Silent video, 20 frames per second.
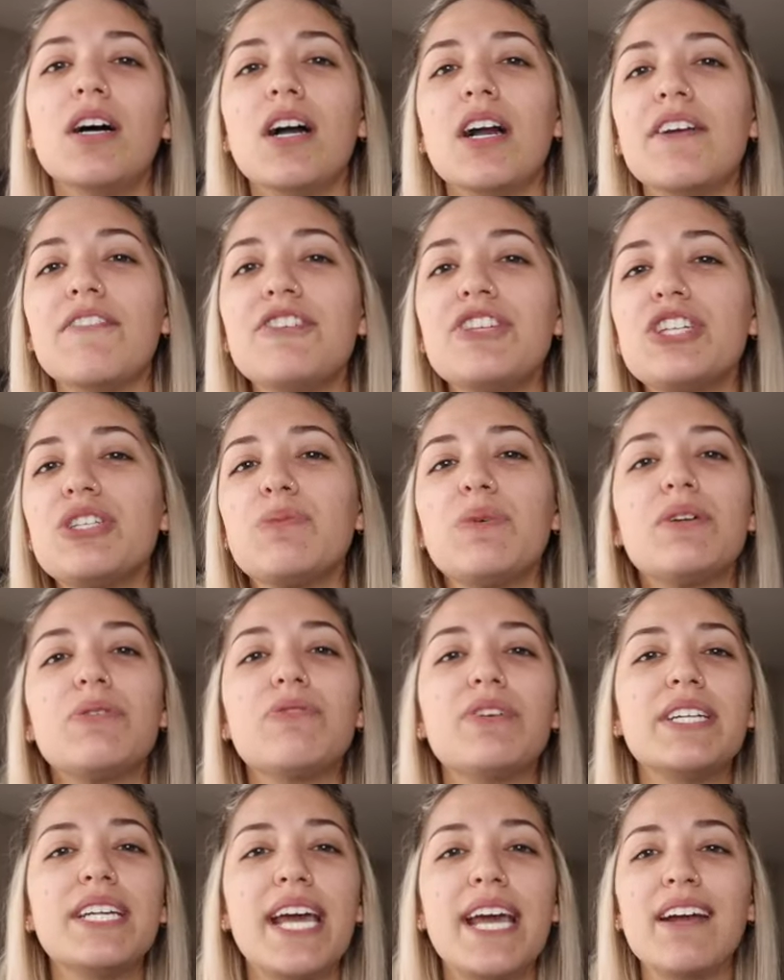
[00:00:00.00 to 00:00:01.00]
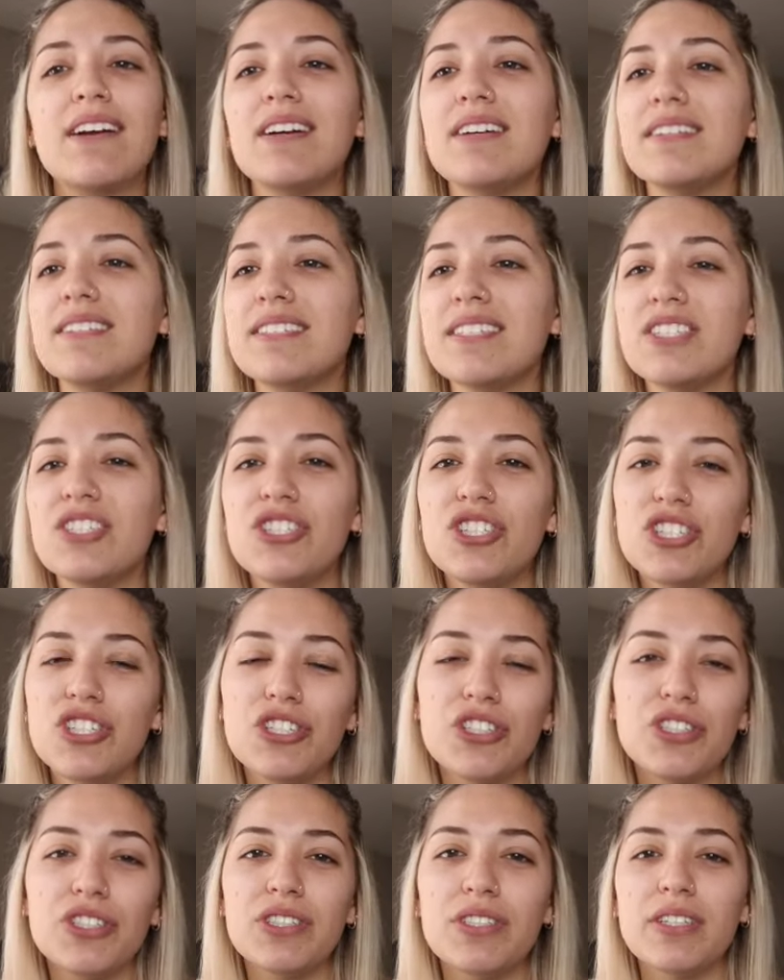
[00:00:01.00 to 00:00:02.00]
or if you just want to run errands and it's just
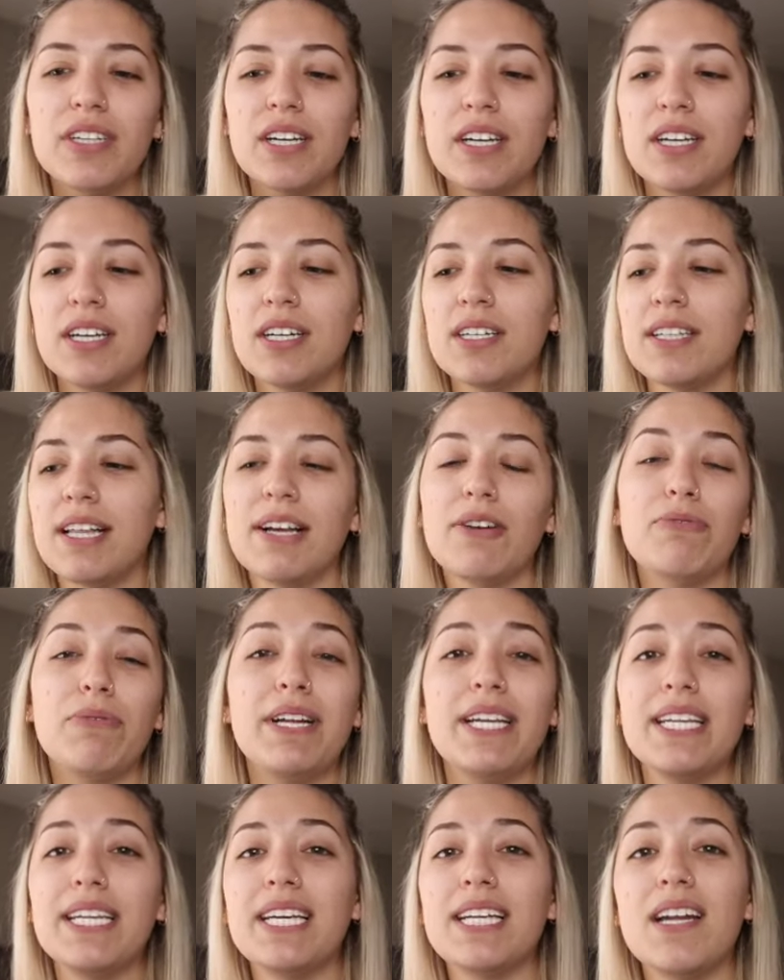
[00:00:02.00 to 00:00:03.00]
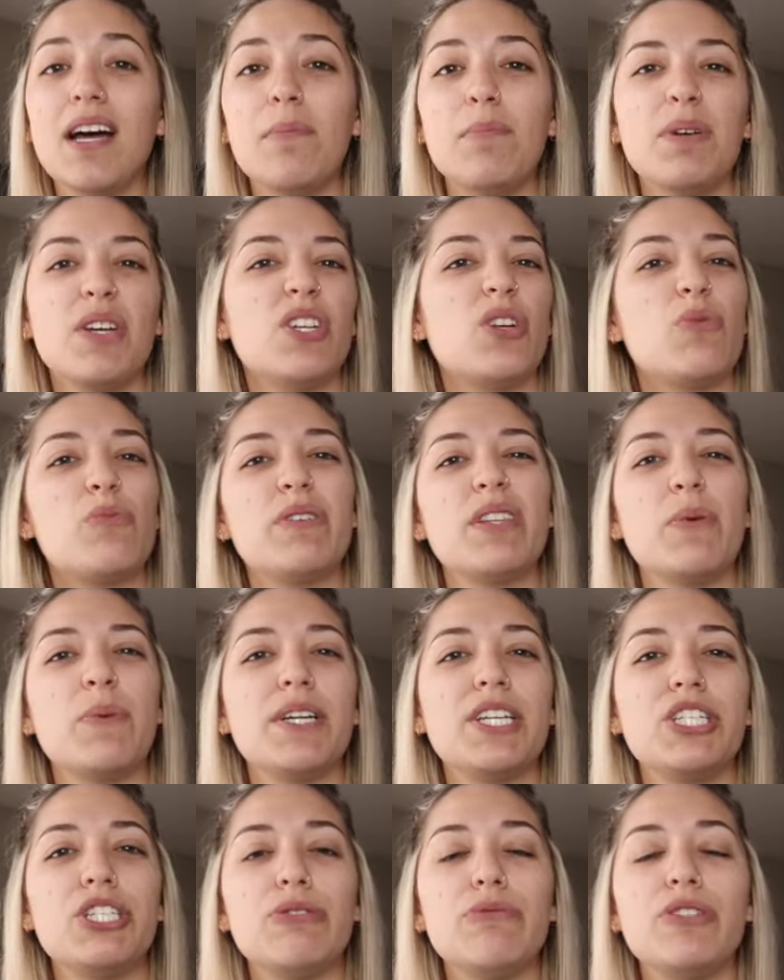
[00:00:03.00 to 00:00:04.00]
you're like ready to get up but you don't really
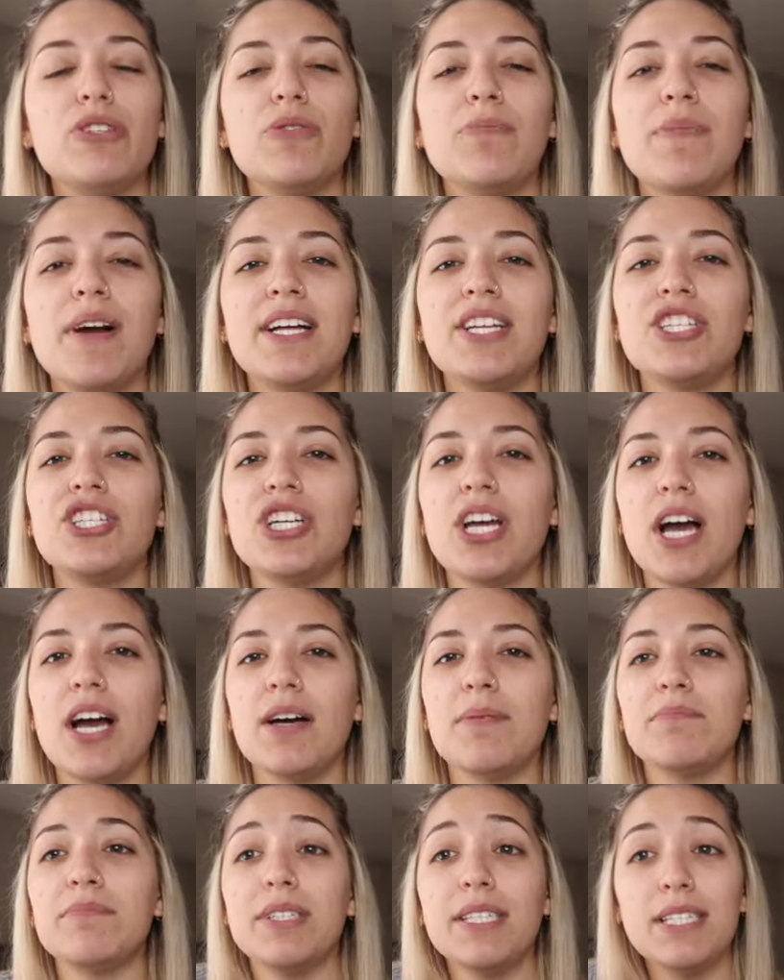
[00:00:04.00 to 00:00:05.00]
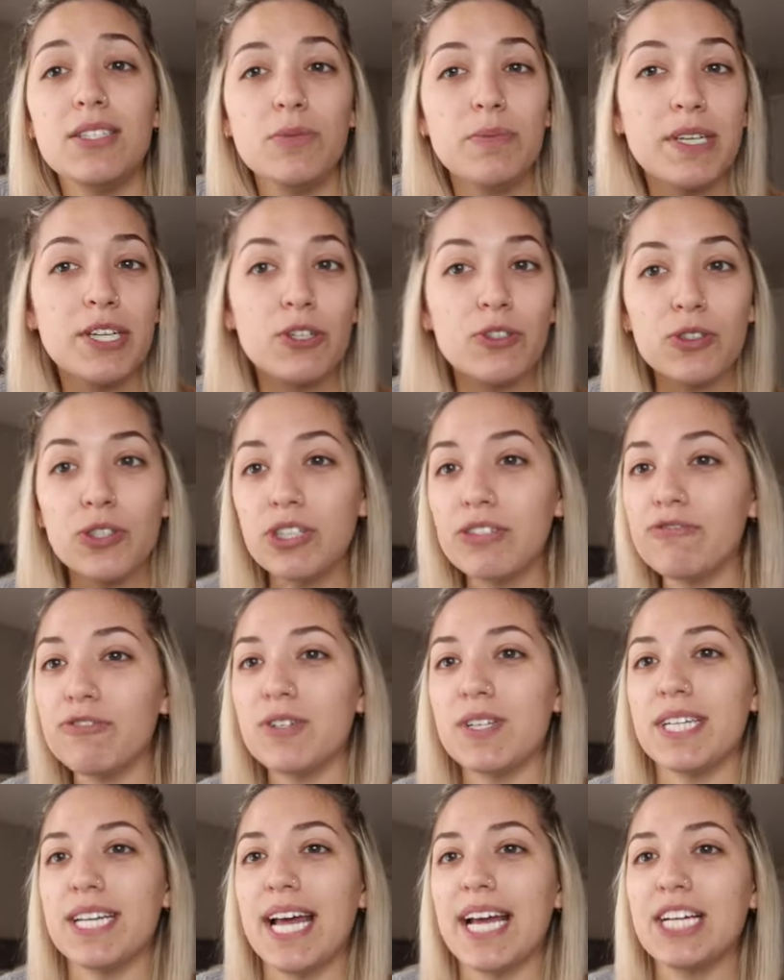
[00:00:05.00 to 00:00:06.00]
want to do too much, this will be your look
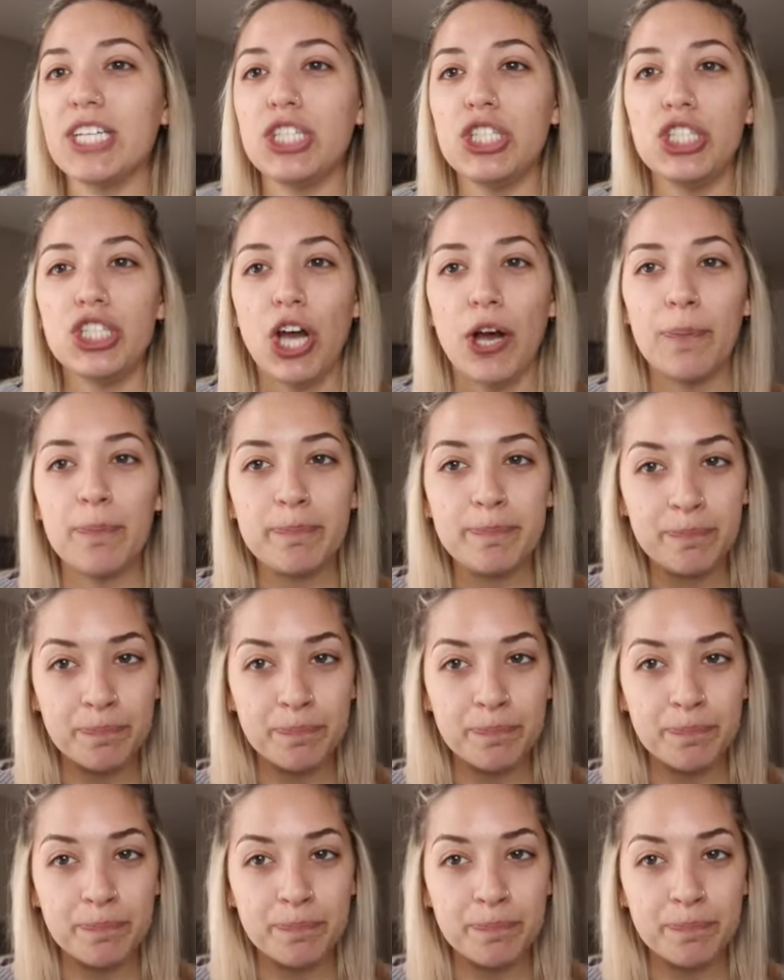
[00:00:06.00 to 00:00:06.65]
for today. So